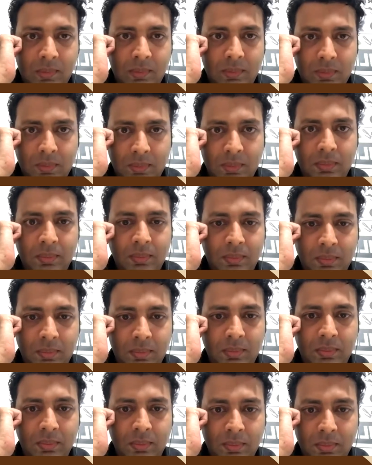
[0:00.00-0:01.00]

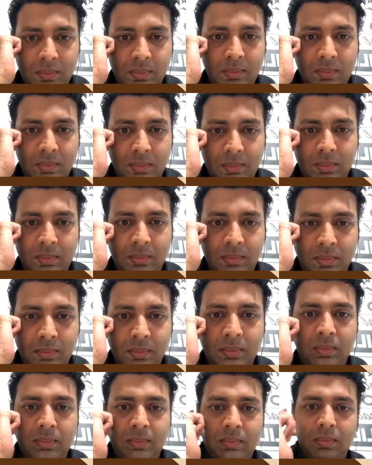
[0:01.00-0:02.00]

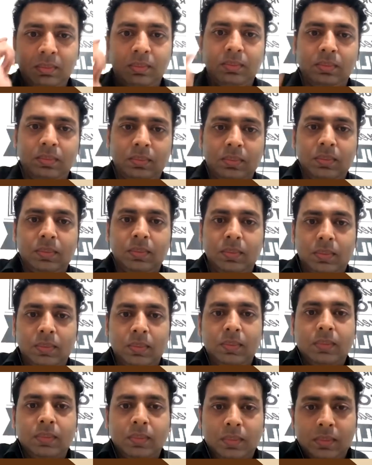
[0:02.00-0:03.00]

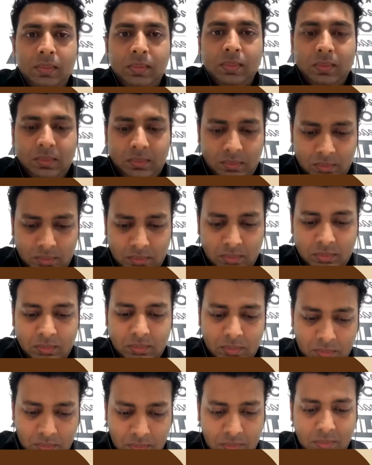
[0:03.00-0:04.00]

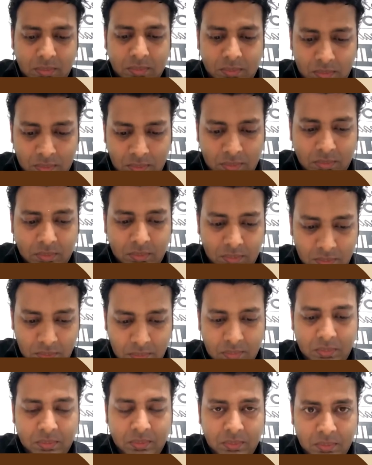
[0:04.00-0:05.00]

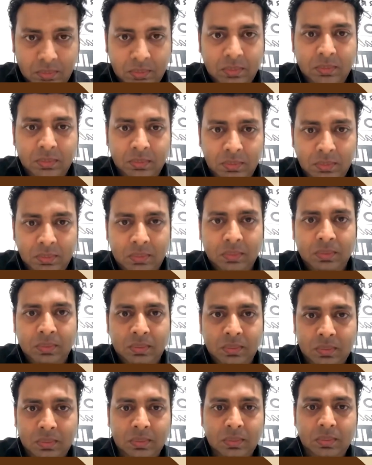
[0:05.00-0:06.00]

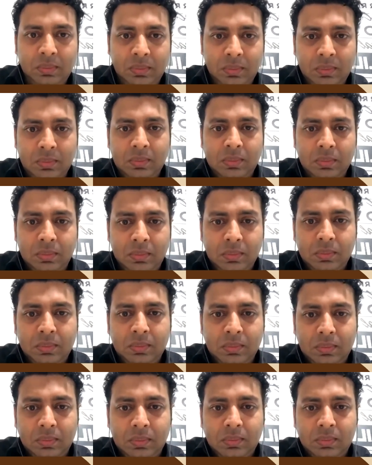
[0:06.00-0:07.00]

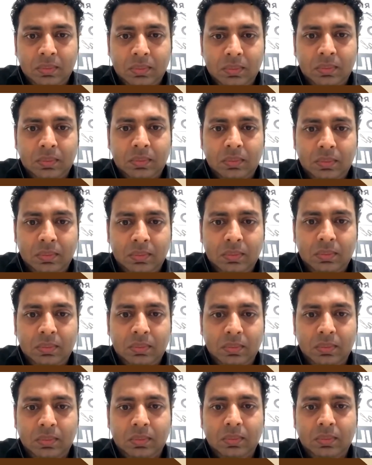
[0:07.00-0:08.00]
This person isn't speaking.